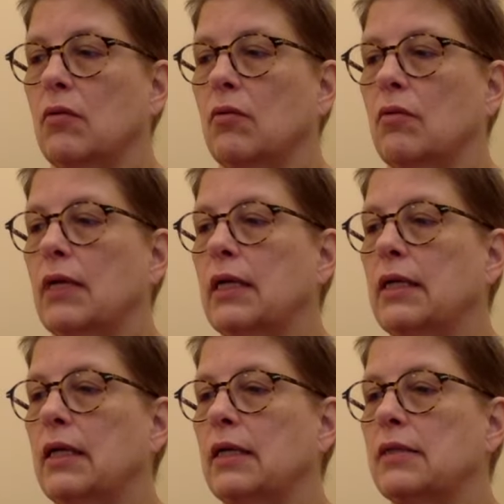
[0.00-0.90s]

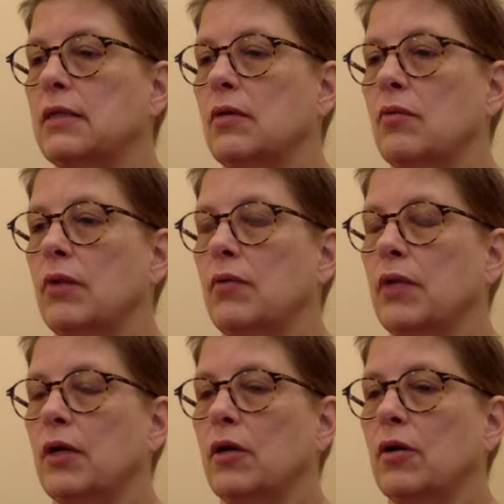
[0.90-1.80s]
recognizing when we
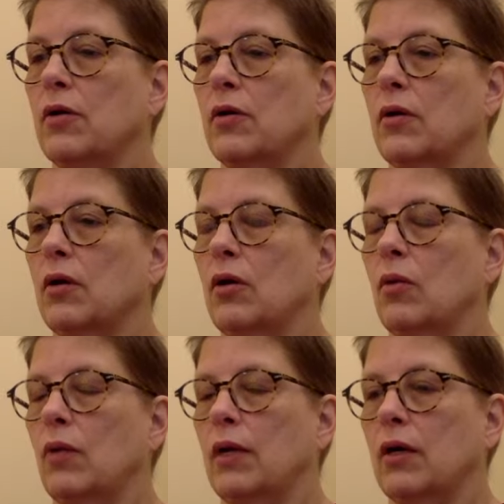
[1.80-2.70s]
are
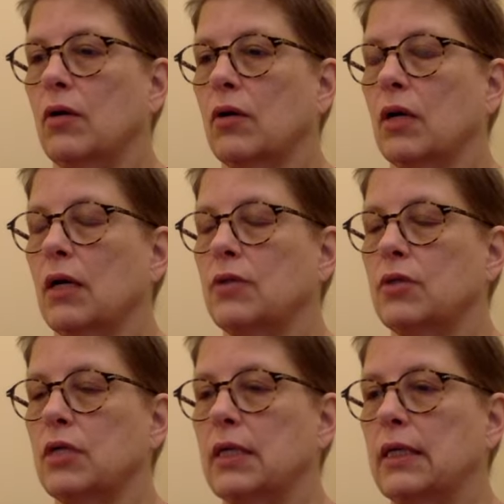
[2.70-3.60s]
aware or
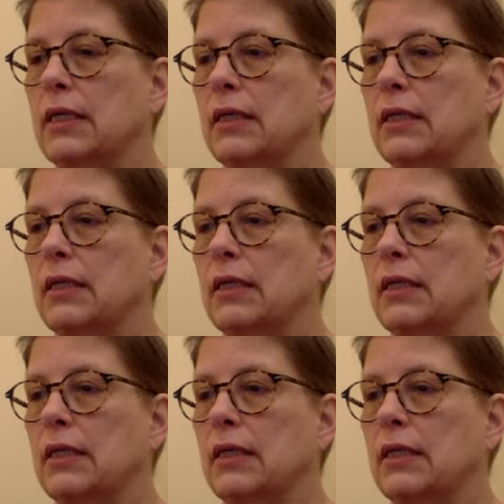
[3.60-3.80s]
concentrated,